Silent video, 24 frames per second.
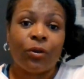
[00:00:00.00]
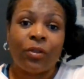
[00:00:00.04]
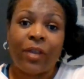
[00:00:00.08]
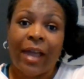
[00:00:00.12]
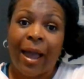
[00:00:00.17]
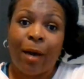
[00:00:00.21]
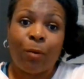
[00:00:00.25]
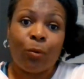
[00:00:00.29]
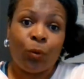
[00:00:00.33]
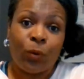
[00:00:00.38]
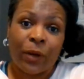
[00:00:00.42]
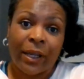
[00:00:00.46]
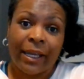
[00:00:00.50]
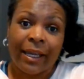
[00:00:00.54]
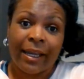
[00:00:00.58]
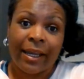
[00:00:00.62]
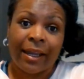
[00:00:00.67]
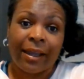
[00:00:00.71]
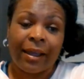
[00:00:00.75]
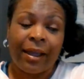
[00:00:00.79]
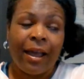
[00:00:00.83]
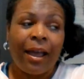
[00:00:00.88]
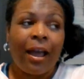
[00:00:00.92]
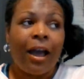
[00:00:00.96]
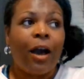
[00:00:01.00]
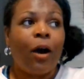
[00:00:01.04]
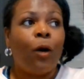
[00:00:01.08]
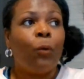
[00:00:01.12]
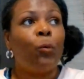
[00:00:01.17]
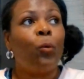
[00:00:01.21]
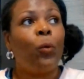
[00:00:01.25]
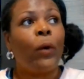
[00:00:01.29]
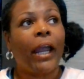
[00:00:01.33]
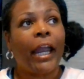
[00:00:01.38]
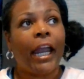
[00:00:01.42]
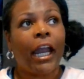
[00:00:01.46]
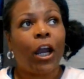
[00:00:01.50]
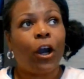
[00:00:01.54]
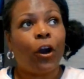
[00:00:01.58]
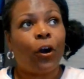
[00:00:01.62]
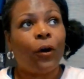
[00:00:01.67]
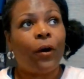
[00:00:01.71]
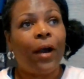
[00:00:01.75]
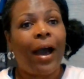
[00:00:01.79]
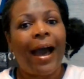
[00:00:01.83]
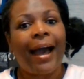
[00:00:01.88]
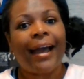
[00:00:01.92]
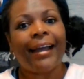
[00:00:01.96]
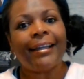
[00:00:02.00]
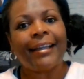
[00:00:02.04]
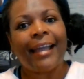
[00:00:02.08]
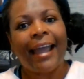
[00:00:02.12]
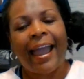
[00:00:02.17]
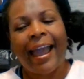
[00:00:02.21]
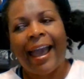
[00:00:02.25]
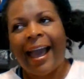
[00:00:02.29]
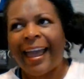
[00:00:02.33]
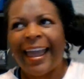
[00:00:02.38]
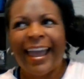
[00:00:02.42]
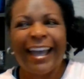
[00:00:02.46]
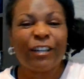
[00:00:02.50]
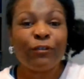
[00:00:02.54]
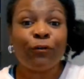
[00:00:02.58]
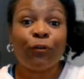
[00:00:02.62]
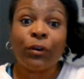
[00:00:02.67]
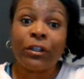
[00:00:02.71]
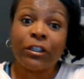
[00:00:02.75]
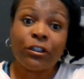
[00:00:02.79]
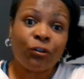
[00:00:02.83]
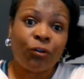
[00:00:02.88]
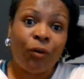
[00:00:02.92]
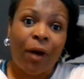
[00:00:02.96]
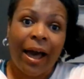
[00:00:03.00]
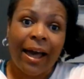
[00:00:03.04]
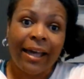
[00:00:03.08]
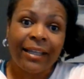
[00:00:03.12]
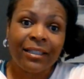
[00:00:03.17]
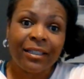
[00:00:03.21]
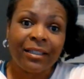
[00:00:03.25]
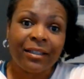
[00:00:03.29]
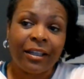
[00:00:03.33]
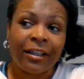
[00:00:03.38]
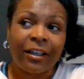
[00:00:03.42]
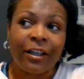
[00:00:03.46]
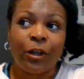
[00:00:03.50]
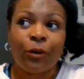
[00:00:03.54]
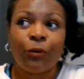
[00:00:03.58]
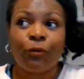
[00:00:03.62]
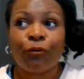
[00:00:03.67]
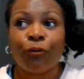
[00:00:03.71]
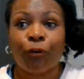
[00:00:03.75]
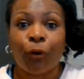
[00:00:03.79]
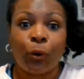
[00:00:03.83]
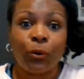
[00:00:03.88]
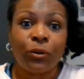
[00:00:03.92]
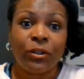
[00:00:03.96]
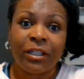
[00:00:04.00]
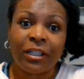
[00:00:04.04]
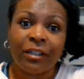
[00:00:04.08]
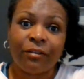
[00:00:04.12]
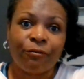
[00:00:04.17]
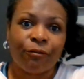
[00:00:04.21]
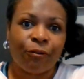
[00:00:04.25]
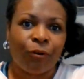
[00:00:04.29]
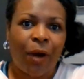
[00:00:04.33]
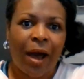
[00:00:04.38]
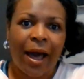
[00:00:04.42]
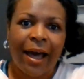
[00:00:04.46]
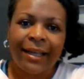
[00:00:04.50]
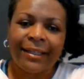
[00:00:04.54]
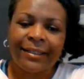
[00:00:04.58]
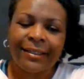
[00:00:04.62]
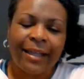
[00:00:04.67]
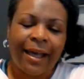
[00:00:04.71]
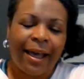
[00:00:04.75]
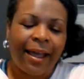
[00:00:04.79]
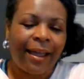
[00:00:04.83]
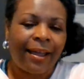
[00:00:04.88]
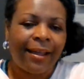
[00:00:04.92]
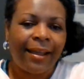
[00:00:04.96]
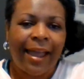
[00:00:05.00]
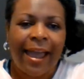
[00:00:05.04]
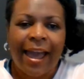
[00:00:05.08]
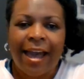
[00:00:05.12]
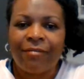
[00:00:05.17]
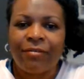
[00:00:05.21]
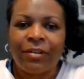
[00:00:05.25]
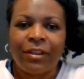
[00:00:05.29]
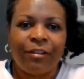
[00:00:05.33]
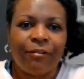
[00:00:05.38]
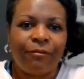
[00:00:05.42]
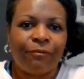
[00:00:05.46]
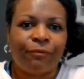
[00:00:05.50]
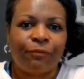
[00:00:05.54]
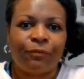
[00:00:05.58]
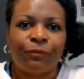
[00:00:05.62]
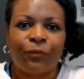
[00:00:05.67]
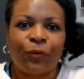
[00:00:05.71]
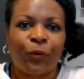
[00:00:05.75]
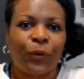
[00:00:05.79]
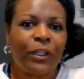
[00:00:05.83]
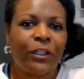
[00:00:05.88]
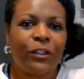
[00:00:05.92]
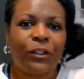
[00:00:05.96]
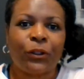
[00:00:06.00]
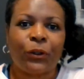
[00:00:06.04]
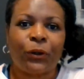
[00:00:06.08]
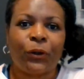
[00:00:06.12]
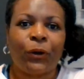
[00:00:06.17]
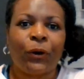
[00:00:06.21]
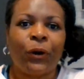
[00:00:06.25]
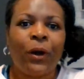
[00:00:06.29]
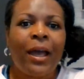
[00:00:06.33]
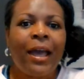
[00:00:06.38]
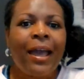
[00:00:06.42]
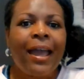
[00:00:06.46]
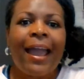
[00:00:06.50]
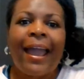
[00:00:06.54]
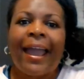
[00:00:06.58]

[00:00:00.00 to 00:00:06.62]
that week where I had French fries, the frozen fries I have in the freezer,